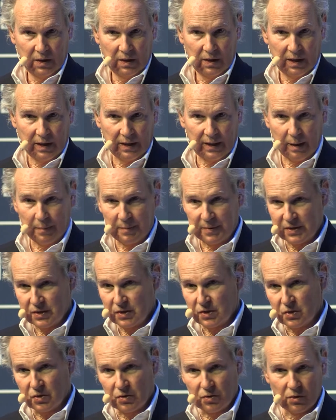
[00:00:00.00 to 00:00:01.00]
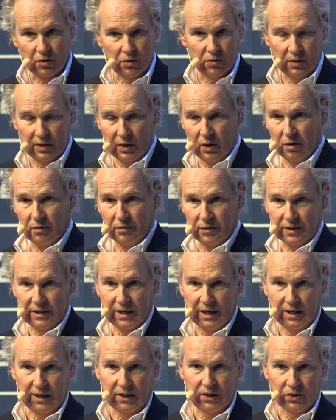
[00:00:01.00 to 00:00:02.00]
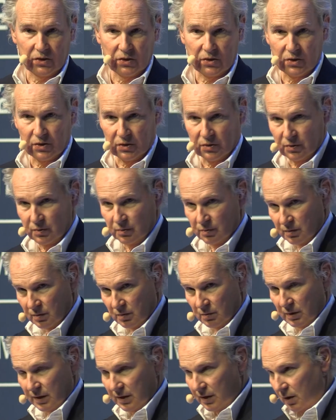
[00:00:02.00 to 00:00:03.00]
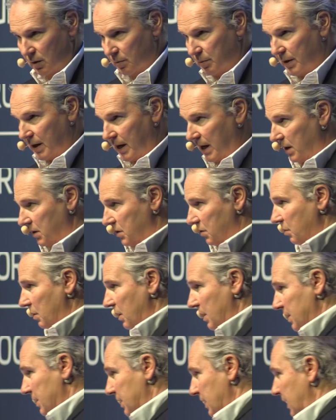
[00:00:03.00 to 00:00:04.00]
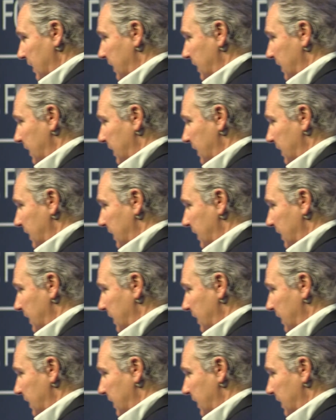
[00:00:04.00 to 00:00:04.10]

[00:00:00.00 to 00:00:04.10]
And that business grew over 10 years to what Oberhaus was at